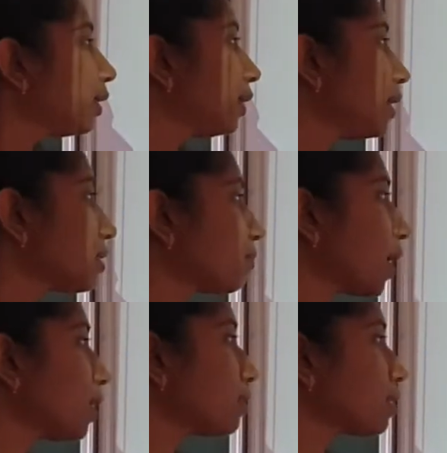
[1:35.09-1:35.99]
10x
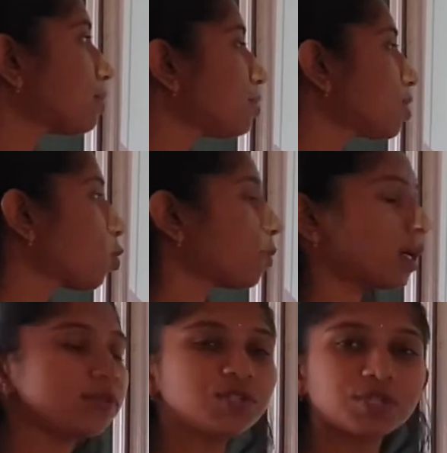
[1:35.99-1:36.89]
minus x is how
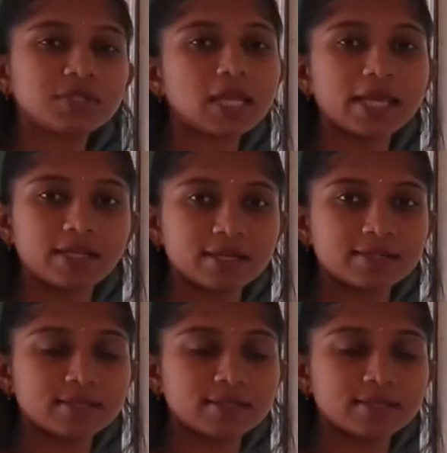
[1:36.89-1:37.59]
much? 9x.